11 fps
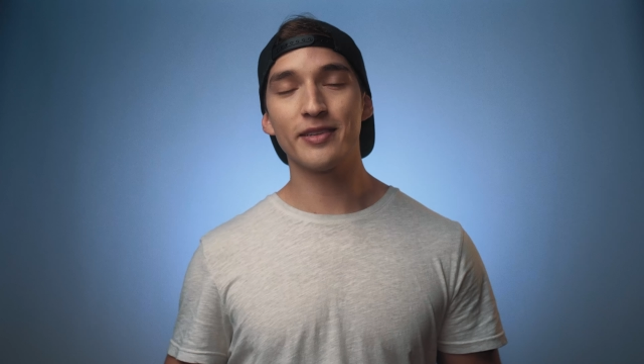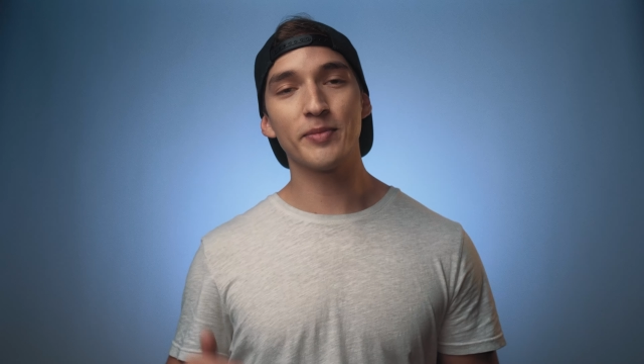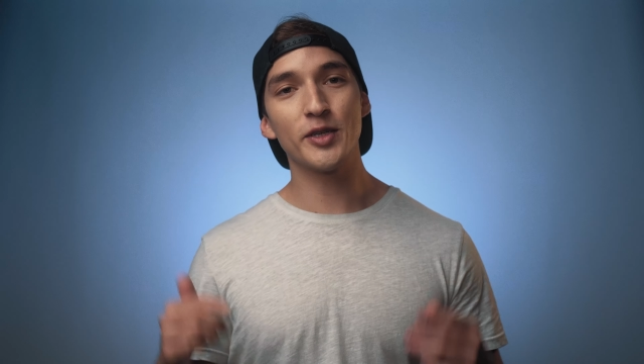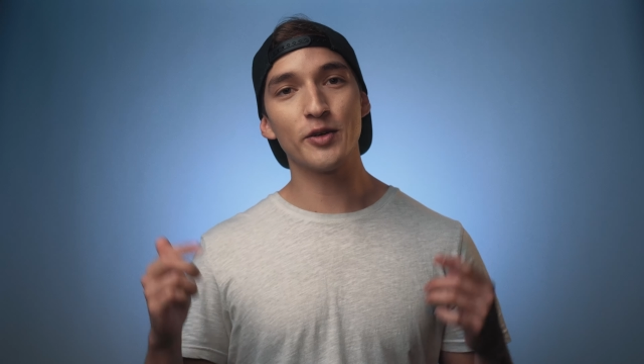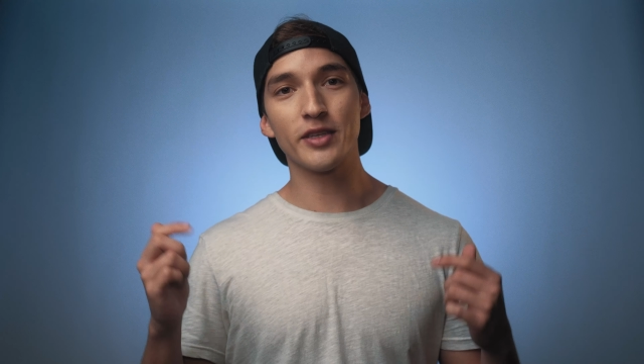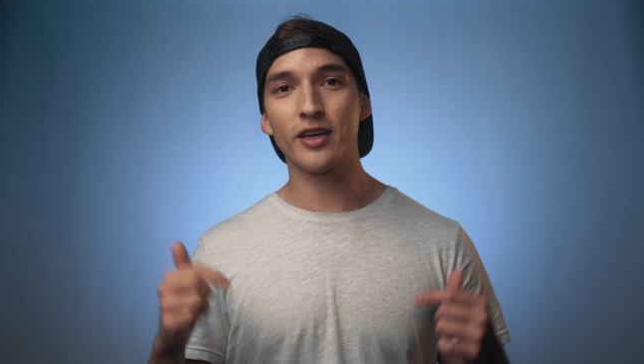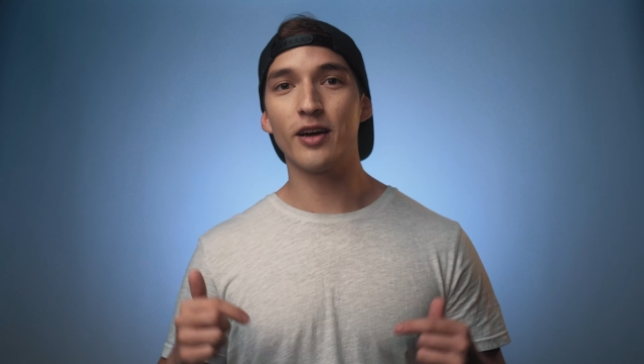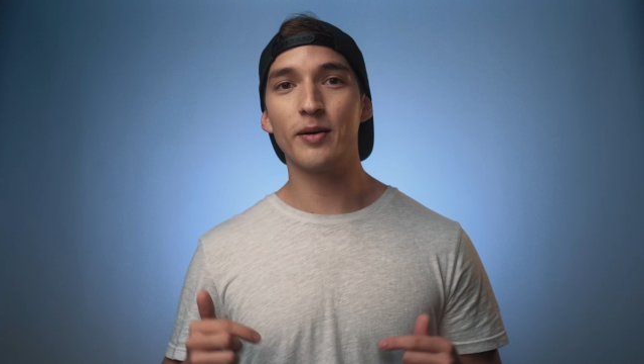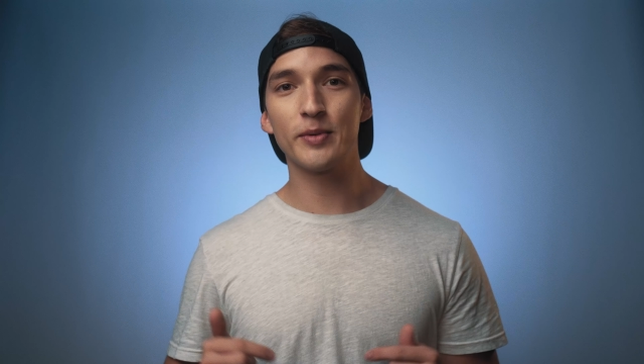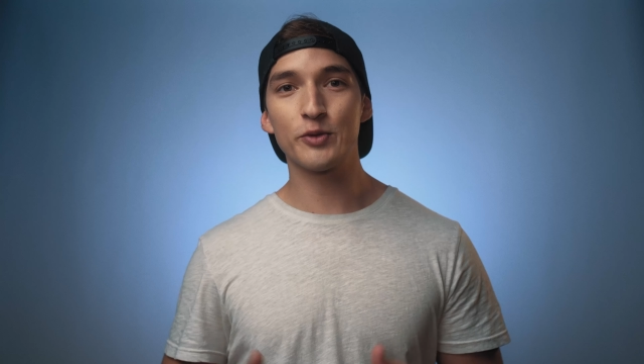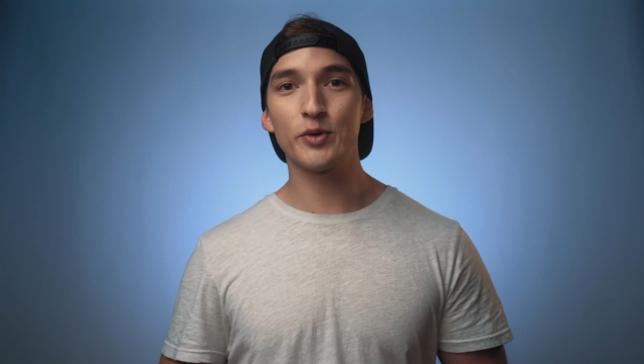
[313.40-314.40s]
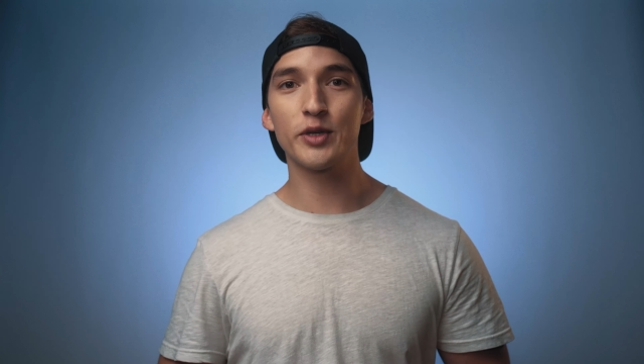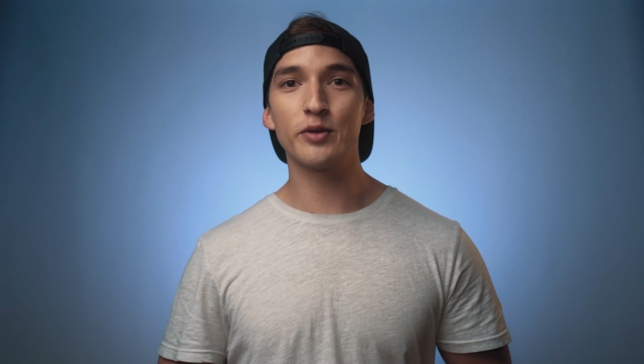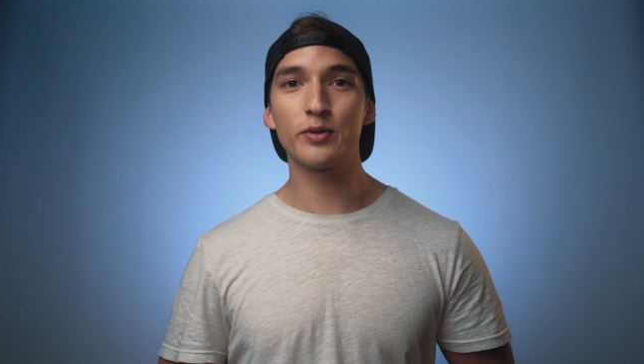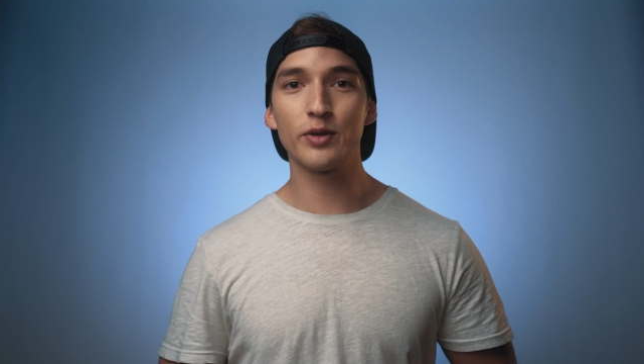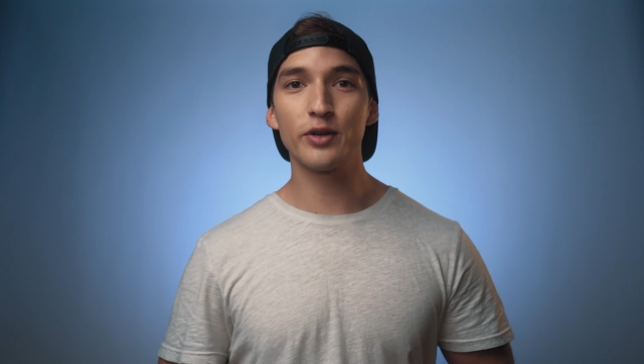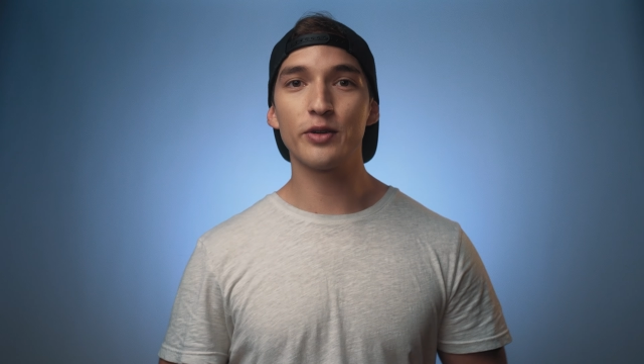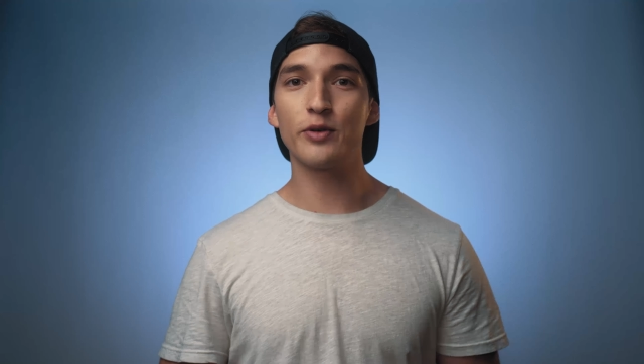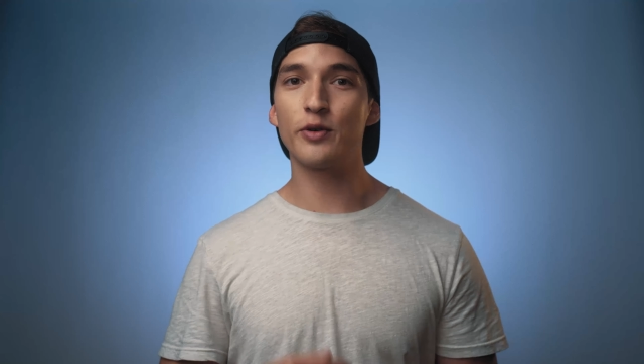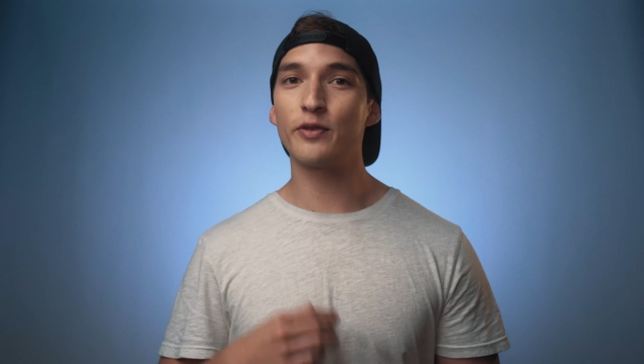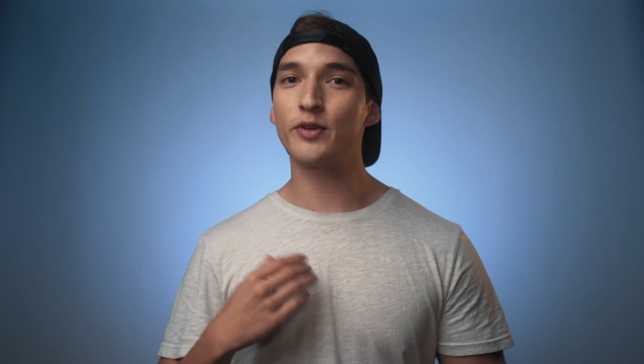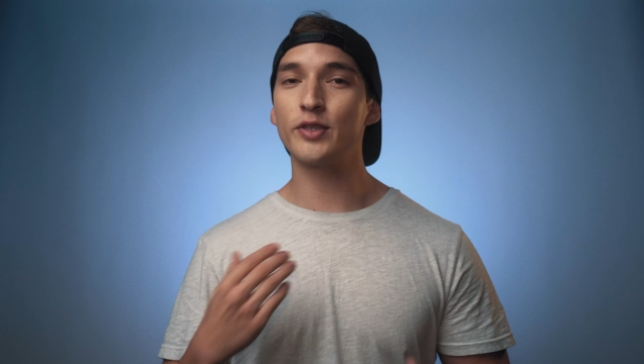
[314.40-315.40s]
Let me know in the comments what you learned,
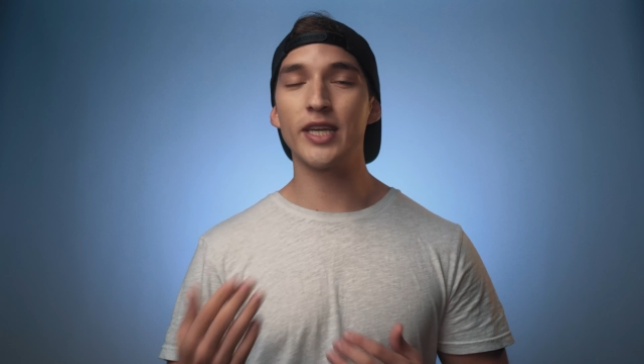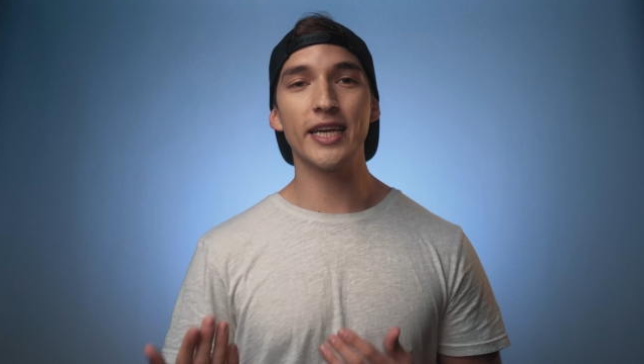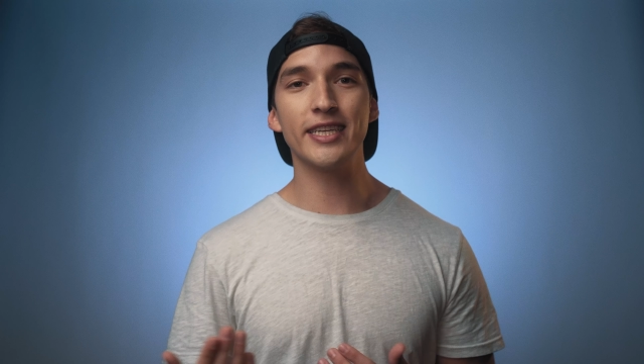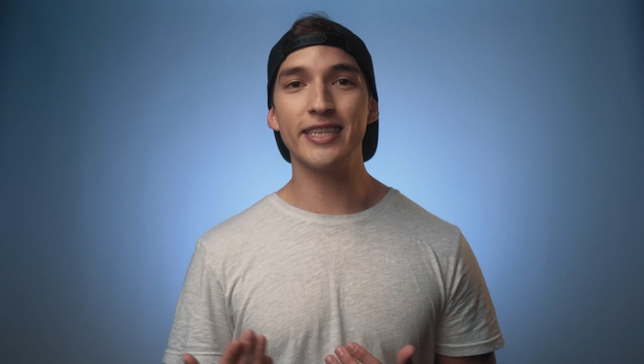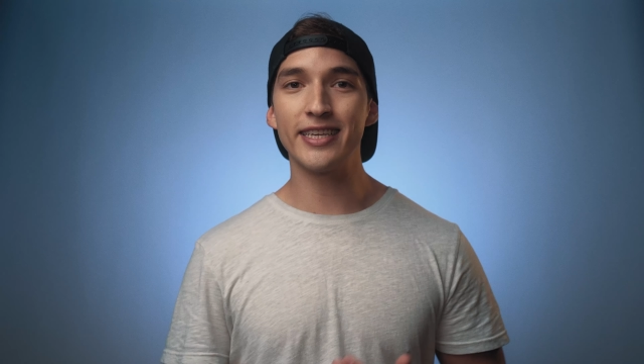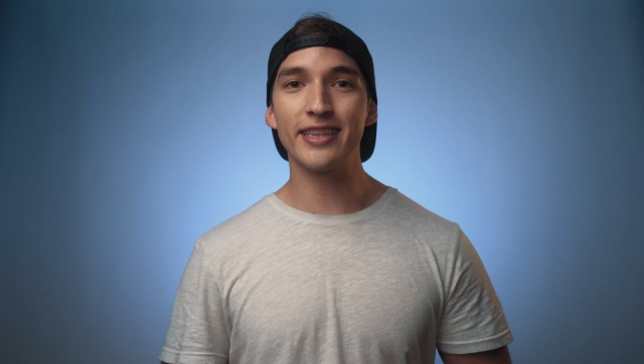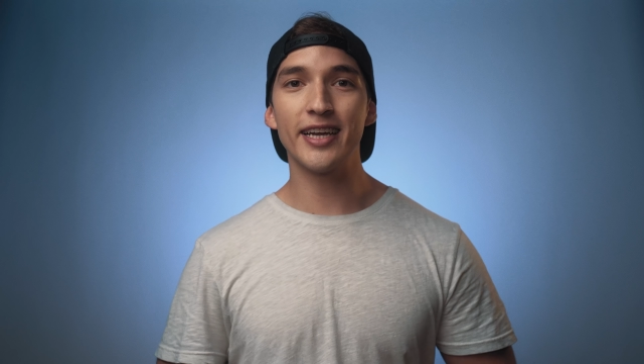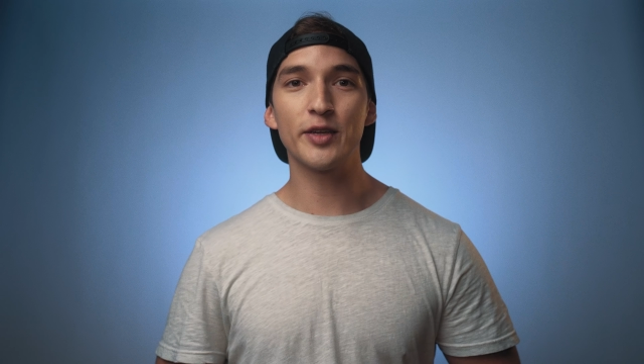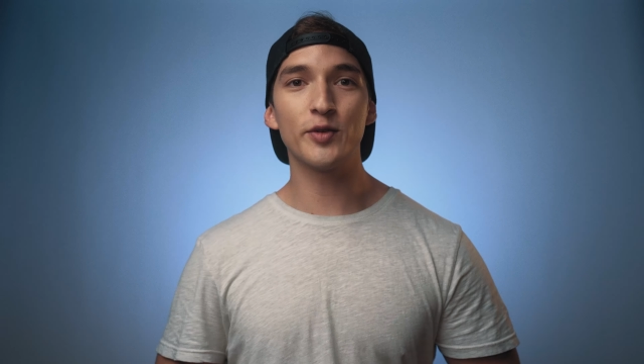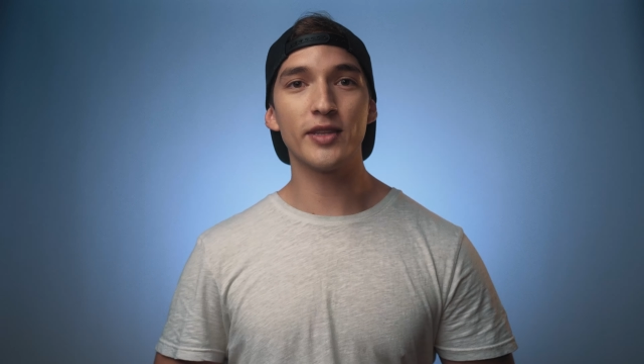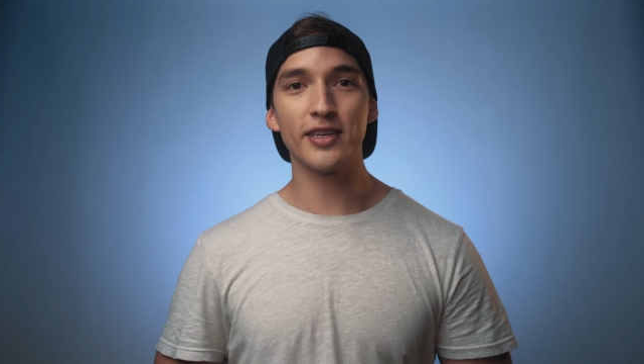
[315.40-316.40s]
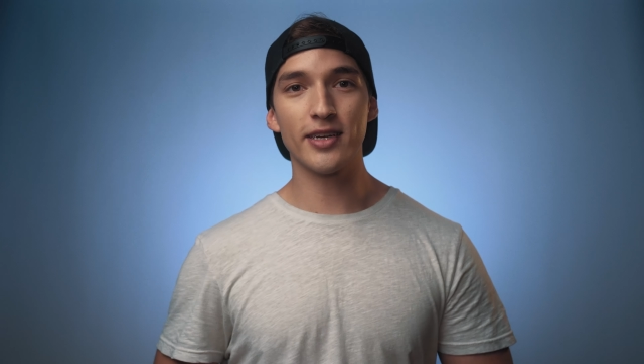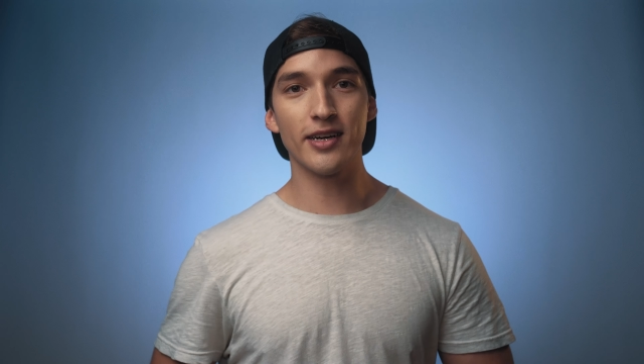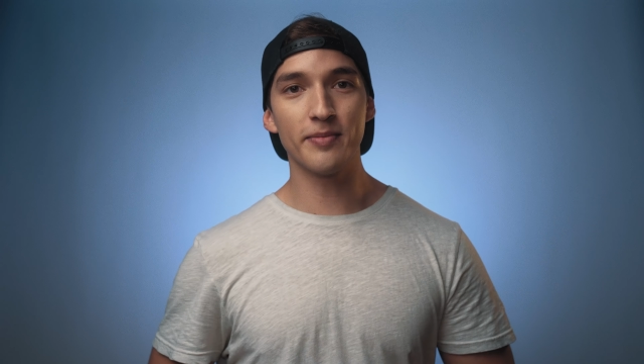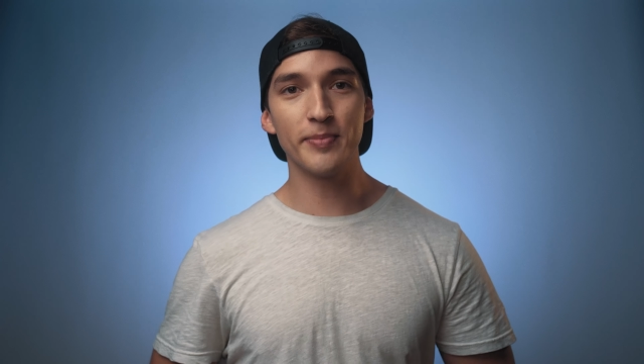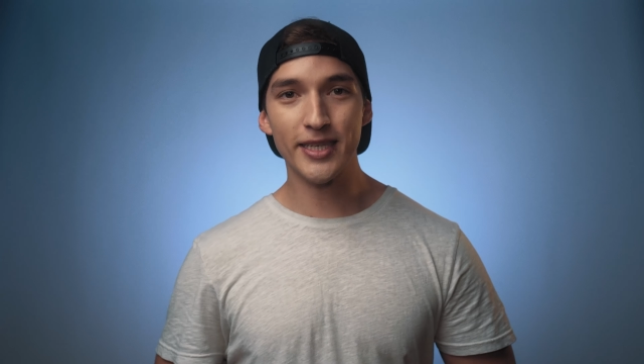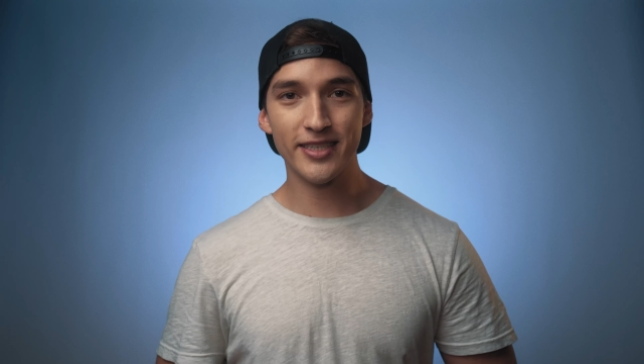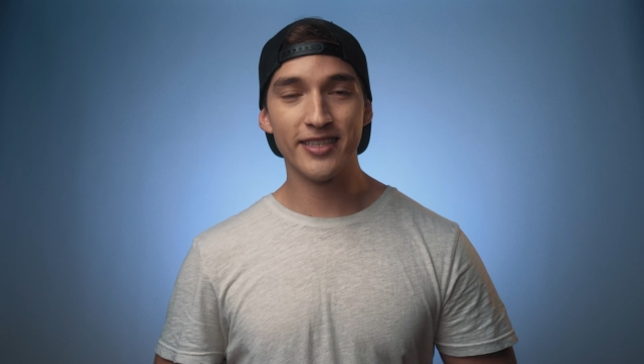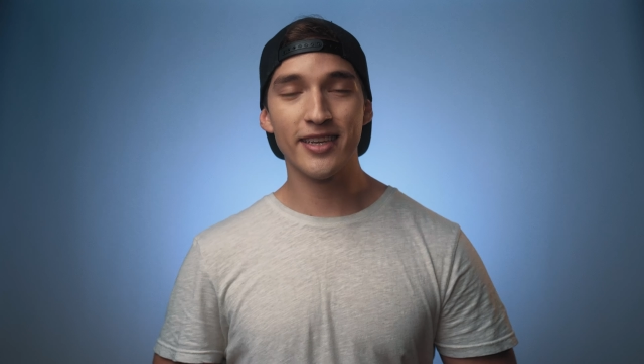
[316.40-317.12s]
or if there's anything that you think I missed.